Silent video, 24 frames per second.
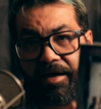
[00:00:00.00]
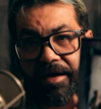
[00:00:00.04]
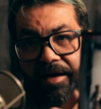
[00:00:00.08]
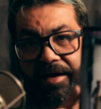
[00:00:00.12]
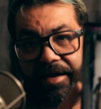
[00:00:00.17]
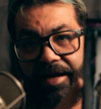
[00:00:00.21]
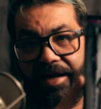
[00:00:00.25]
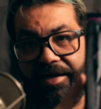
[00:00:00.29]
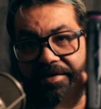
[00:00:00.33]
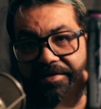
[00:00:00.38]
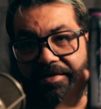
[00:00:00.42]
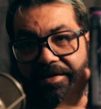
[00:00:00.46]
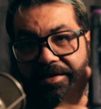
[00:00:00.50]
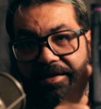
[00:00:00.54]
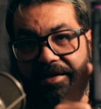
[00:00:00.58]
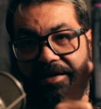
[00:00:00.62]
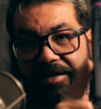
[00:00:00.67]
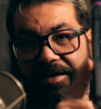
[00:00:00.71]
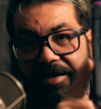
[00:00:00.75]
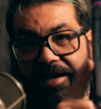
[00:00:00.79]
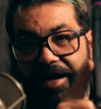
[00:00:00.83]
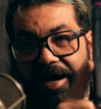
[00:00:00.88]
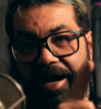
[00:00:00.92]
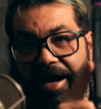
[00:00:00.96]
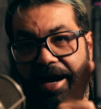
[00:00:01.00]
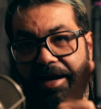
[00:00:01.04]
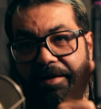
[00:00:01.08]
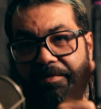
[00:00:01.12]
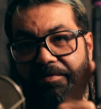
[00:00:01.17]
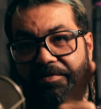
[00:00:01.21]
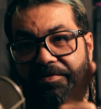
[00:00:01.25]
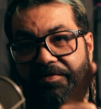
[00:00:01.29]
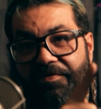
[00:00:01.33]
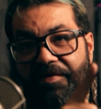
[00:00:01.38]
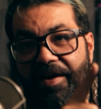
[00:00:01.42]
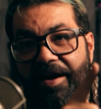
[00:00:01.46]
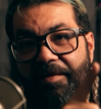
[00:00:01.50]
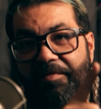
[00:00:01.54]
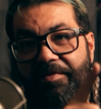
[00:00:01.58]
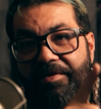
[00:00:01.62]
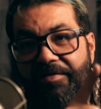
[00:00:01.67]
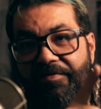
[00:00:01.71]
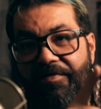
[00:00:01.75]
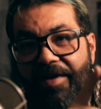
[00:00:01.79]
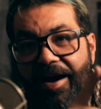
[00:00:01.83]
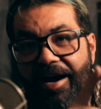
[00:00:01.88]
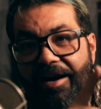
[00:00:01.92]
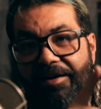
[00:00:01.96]
And that is the Addams
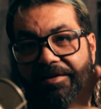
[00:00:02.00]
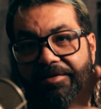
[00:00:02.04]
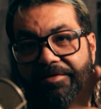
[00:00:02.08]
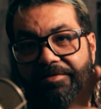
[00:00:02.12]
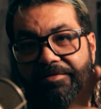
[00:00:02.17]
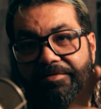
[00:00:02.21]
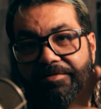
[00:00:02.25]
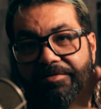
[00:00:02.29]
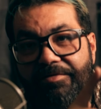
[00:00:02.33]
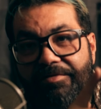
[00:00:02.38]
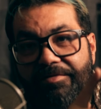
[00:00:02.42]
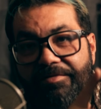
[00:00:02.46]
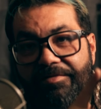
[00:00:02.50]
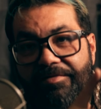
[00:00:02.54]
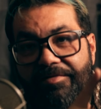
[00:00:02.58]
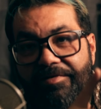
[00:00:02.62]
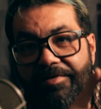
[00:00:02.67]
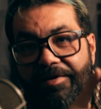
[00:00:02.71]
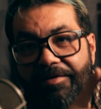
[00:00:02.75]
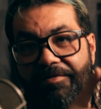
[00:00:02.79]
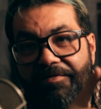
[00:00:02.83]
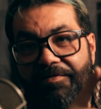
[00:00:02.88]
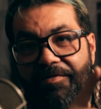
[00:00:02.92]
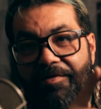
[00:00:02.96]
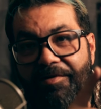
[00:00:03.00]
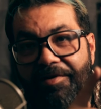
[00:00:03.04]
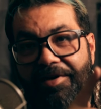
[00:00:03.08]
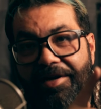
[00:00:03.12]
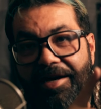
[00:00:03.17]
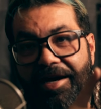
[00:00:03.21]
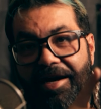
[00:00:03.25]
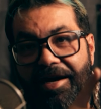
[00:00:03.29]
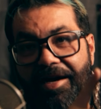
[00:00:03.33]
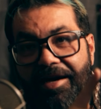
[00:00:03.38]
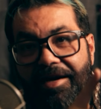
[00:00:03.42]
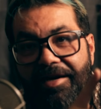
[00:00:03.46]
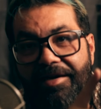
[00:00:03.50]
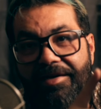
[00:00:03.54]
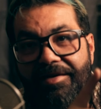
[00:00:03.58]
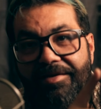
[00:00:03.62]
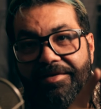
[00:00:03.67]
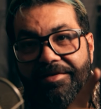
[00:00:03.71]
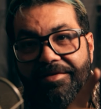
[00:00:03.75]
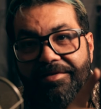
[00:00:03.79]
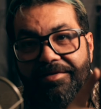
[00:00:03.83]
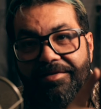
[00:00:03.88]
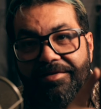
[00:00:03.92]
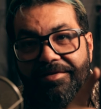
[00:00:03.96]
Family Values on 4K.
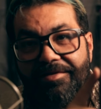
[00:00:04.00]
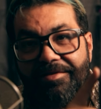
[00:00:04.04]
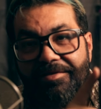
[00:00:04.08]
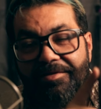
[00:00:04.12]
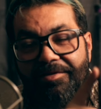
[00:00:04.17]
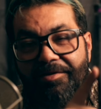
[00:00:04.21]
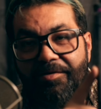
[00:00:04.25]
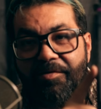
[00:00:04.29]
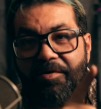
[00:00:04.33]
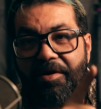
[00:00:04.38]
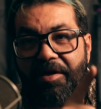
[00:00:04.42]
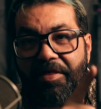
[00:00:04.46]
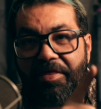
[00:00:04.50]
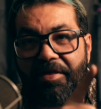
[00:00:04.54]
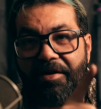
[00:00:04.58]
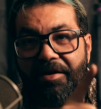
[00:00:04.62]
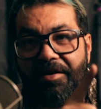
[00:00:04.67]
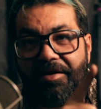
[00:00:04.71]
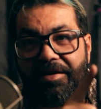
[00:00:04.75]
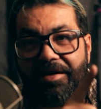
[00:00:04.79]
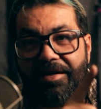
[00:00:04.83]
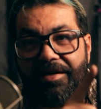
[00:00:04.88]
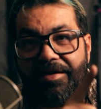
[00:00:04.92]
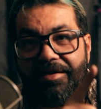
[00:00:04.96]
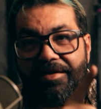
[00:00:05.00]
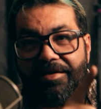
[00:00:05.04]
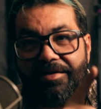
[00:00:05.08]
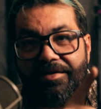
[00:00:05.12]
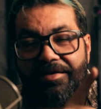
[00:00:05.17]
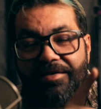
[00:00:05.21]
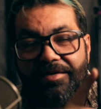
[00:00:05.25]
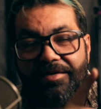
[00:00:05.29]
Who would have thunk it?